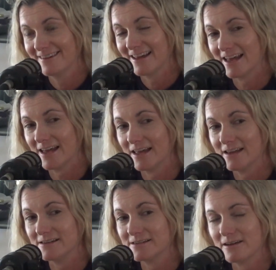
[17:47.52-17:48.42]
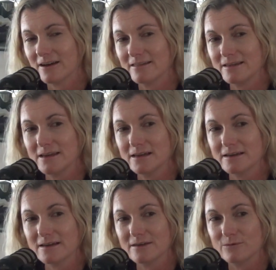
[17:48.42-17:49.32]
And I think
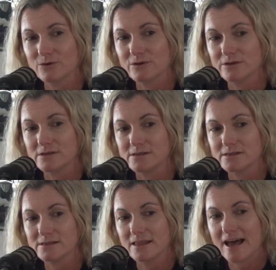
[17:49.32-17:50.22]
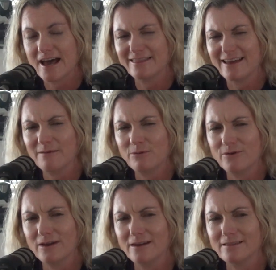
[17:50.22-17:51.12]
it was that at that
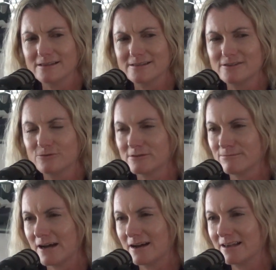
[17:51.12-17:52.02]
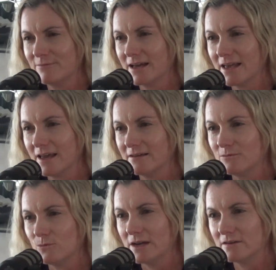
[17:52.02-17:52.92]
point, this little spark in my head
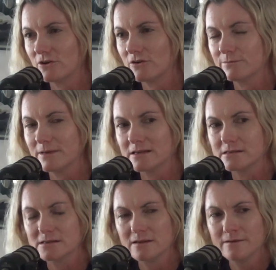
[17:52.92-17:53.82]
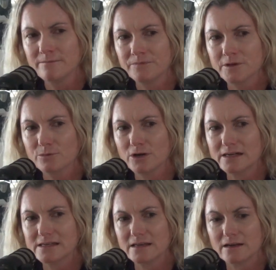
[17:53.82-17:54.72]
went off, because prior
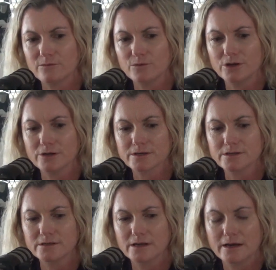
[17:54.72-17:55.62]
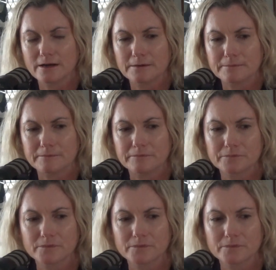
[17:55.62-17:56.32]
to that, I'd worked in